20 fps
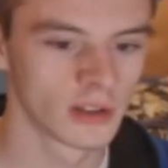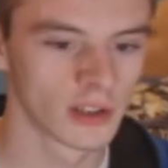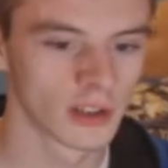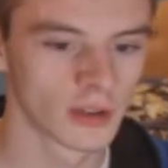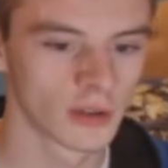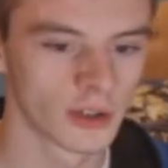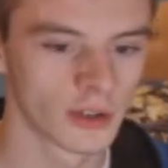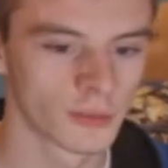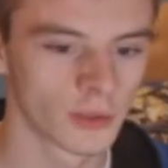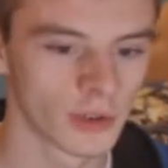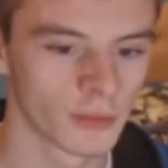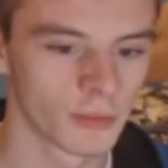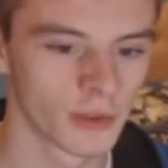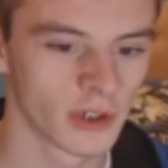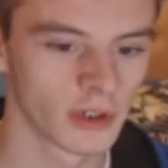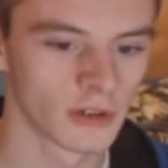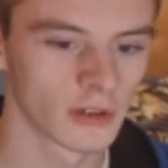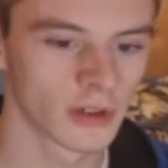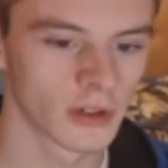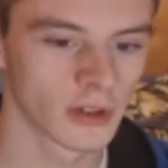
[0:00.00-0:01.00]
That's a very
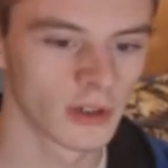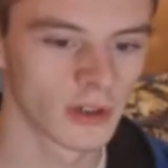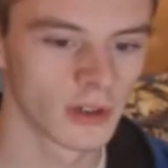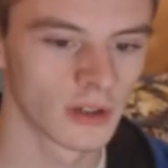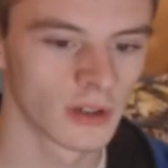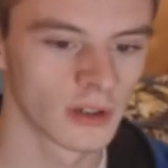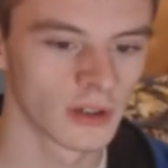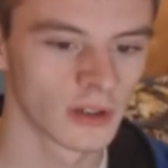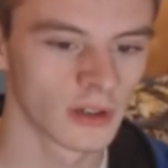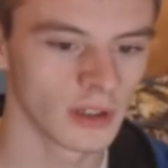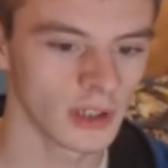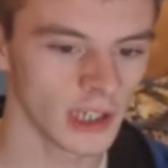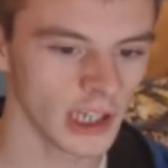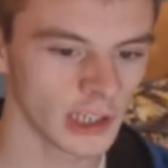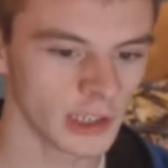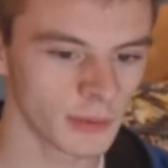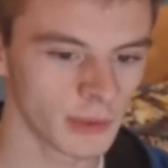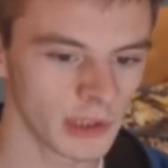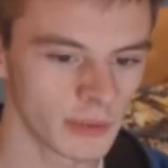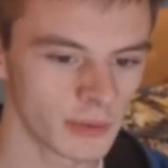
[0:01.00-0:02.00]
pretty look.
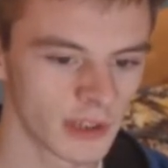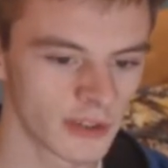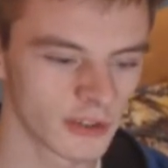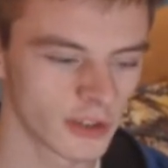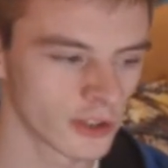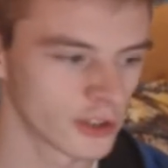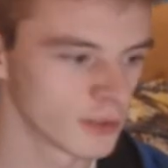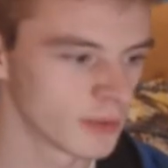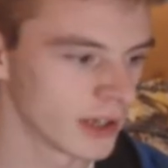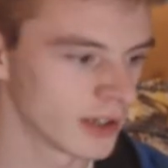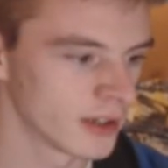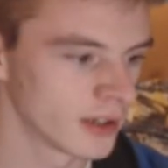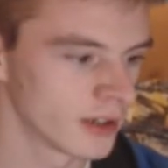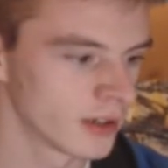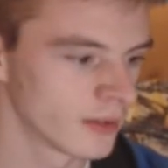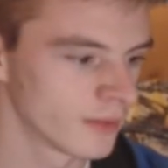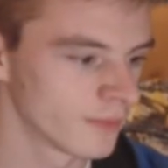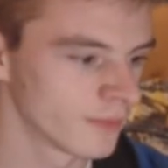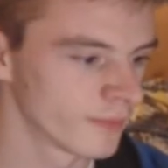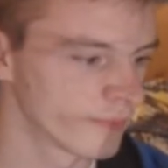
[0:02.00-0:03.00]
That's maybe it's not too bad.
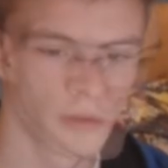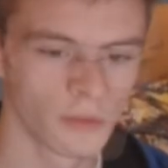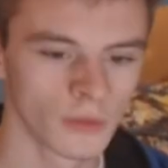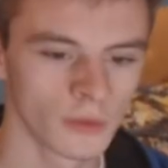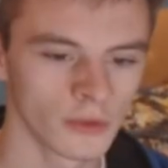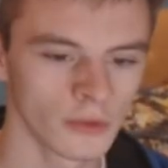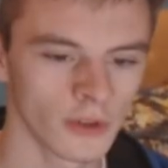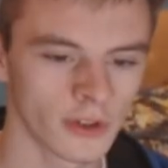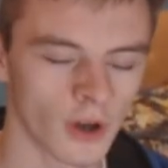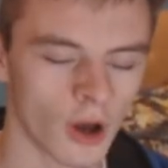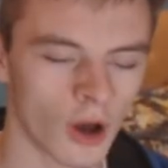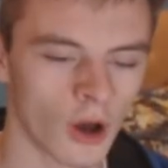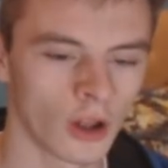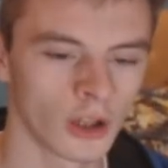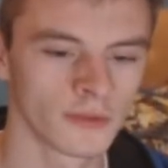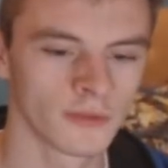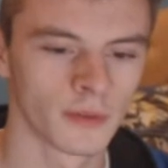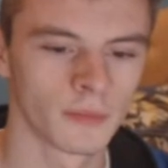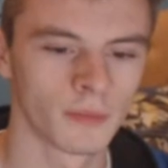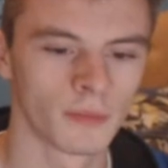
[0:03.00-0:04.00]
I wonder like
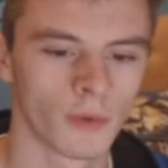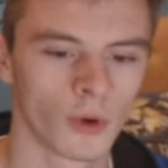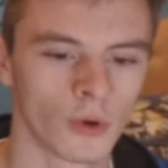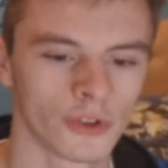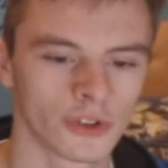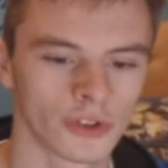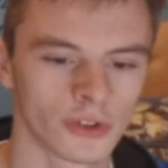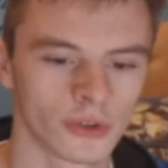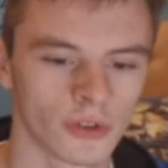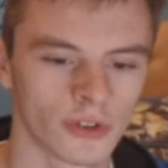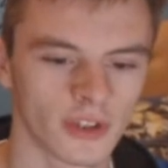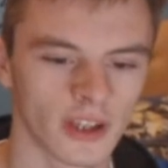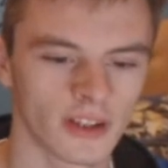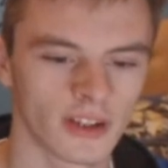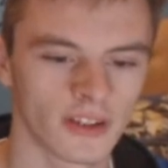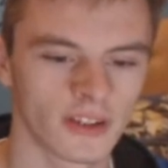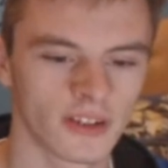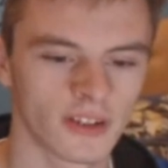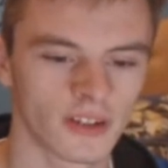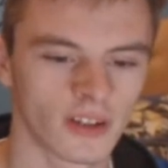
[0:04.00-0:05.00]
all of them orange and looks.
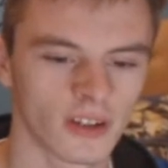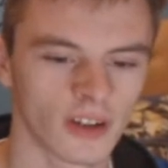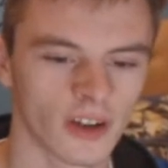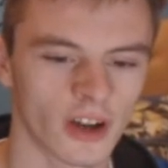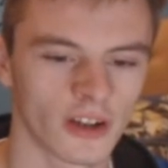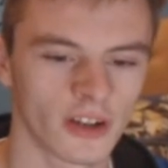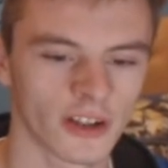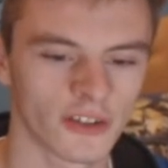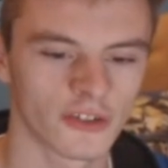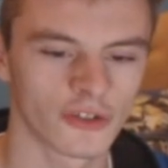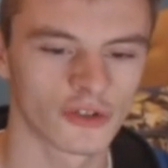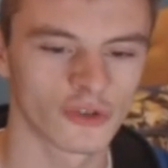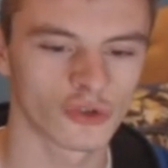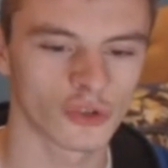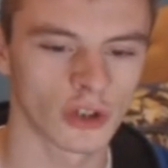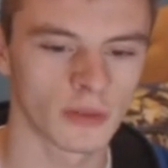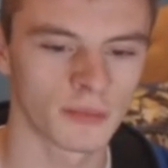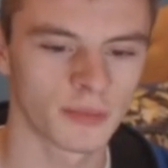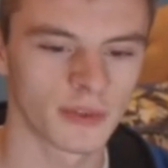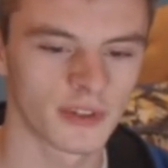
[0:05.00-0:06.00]
Yes, kind of like
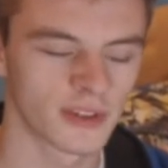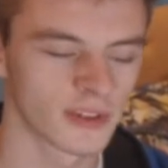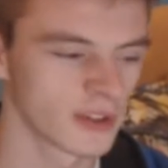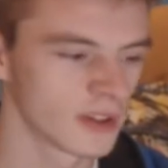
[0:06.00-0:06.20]
stripes.